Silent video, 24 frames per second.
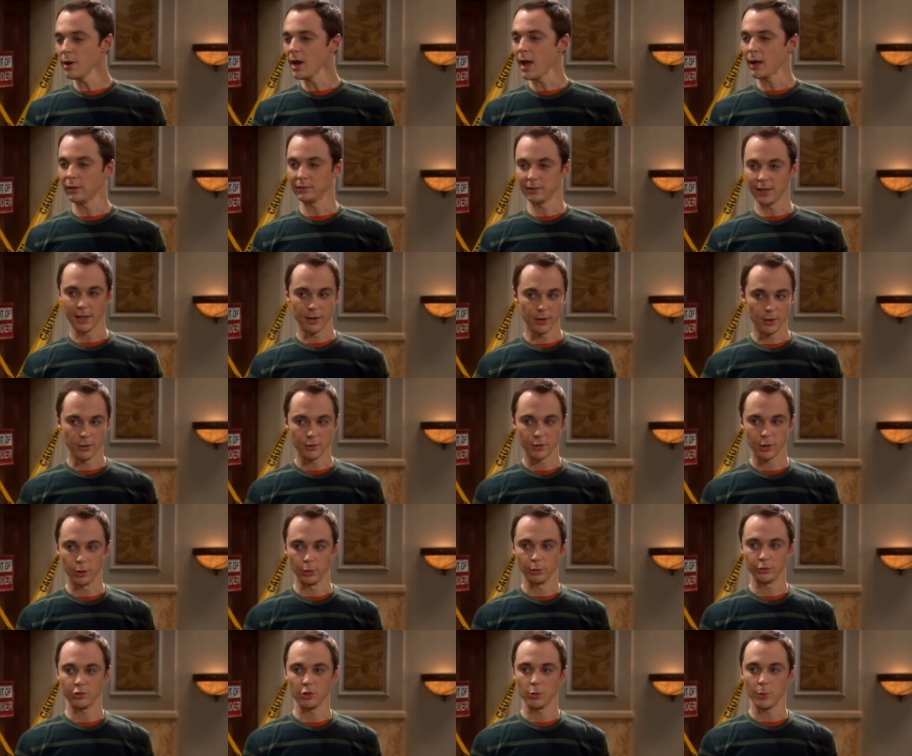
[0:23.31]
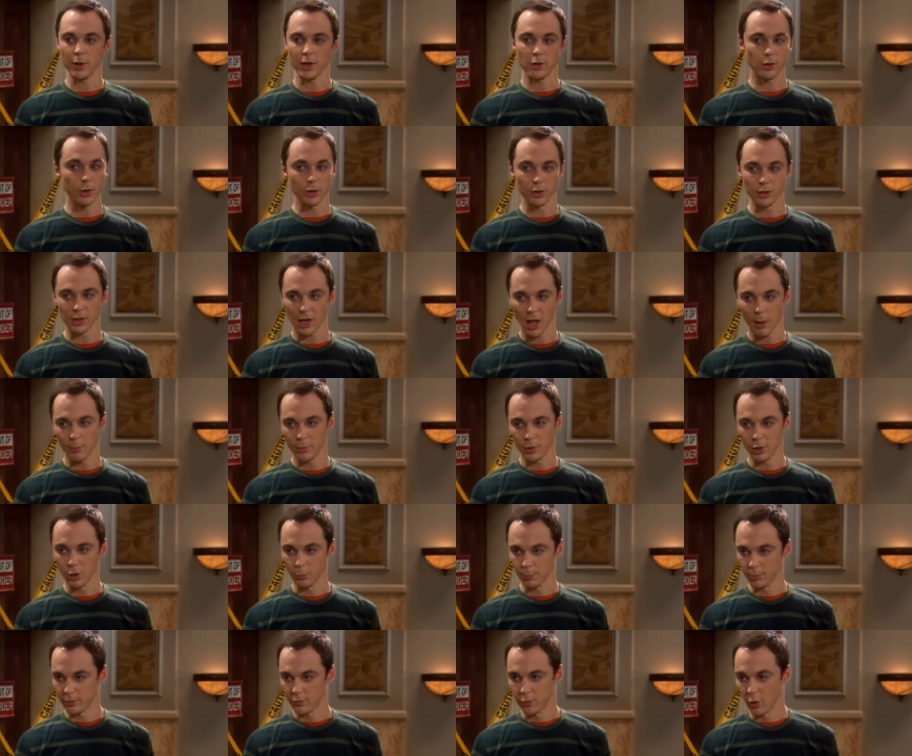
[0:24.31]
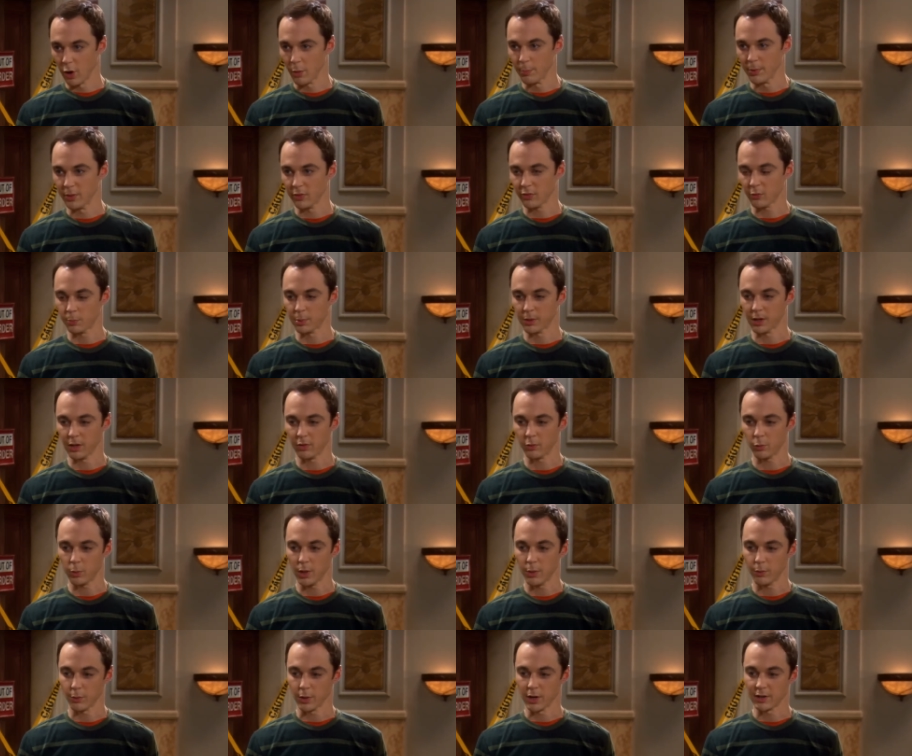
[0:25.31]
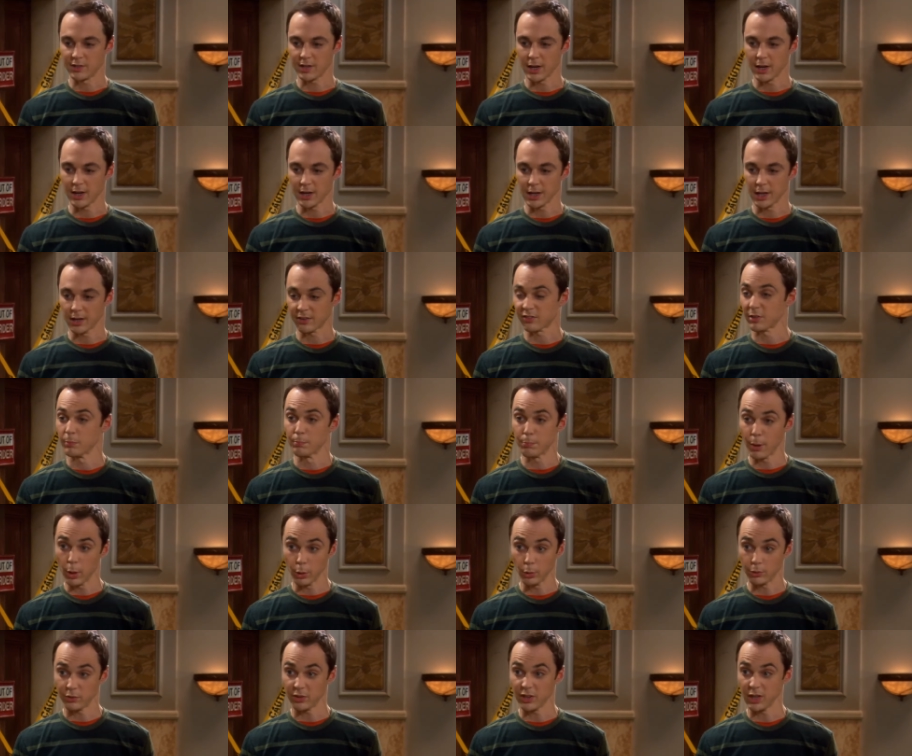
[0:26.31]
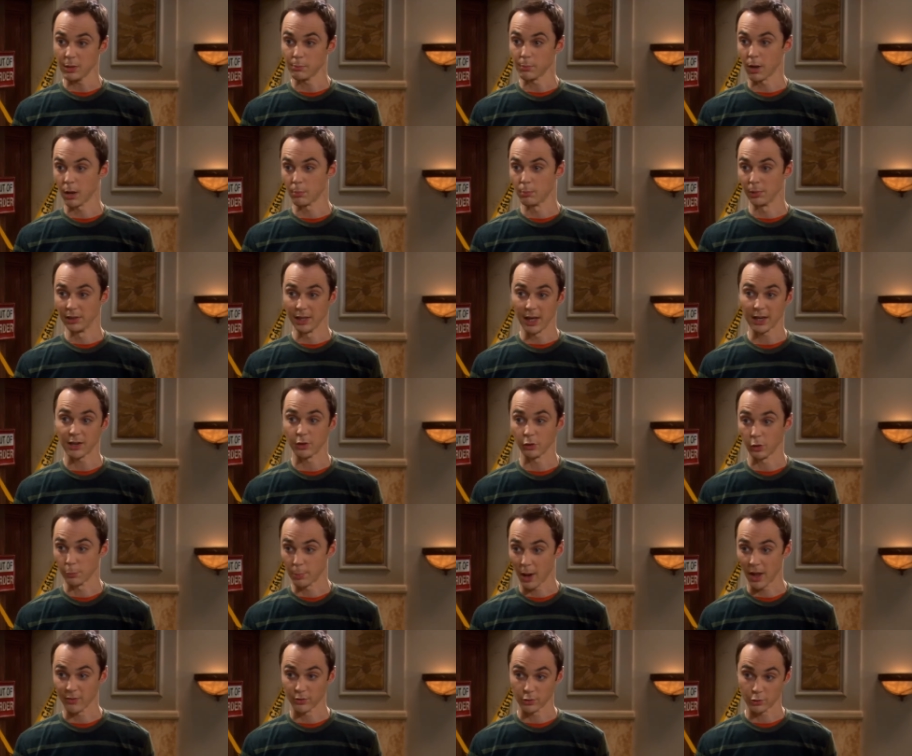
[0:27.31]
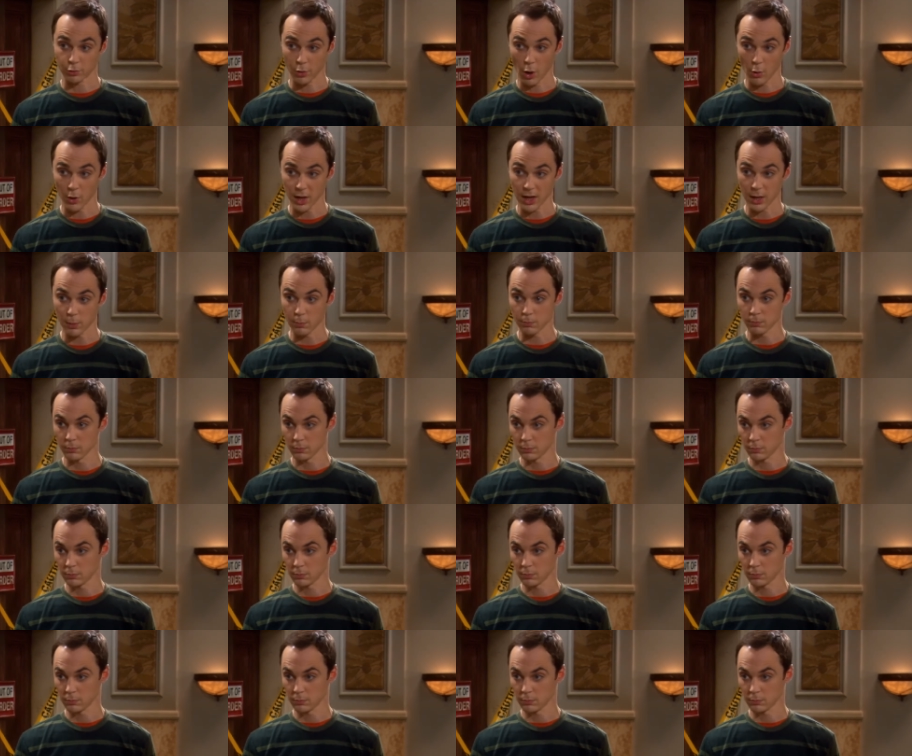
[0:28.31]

how Leonard told you we couldn't come to your performance because we were attending a symposium on molecular positronium?